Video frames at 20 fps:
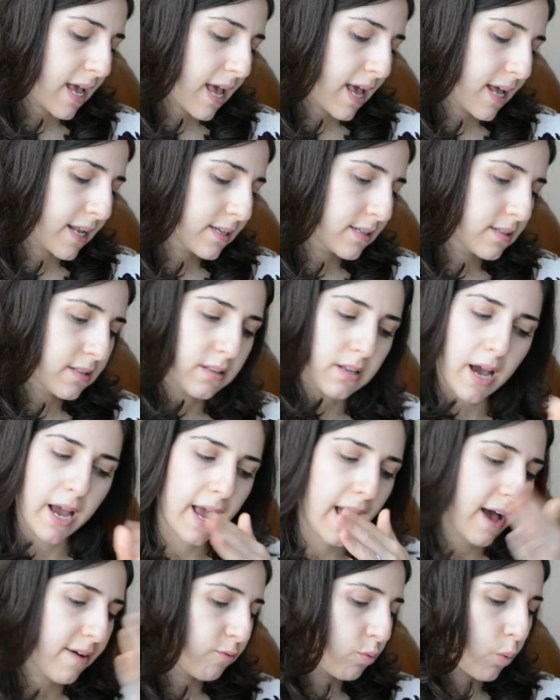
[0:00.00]
And I
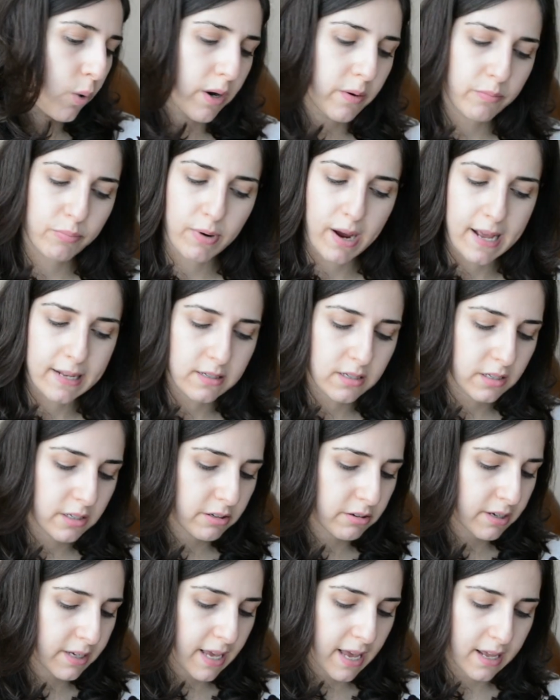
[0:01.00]
have one brand
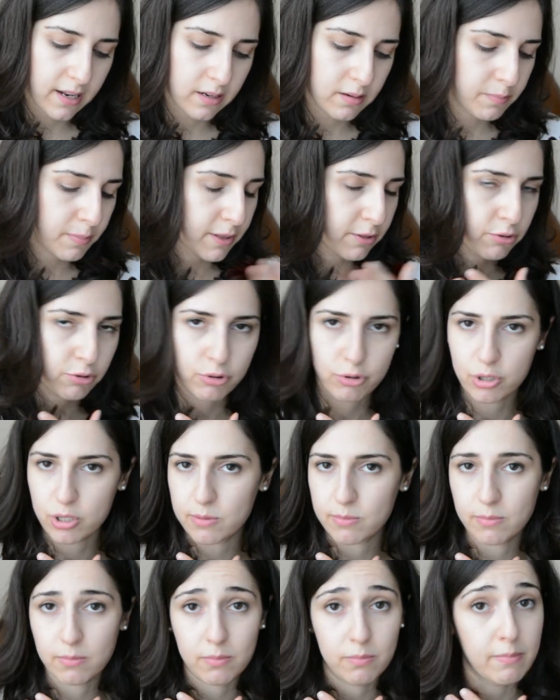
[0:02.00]
here again, but
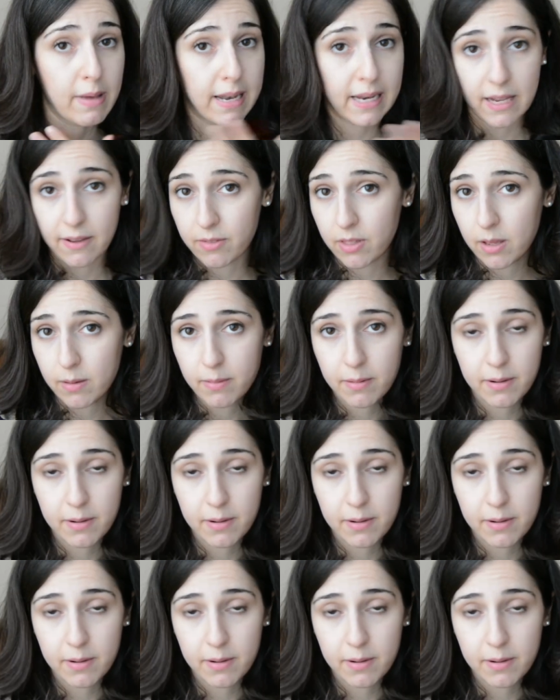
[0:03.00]
there's many of them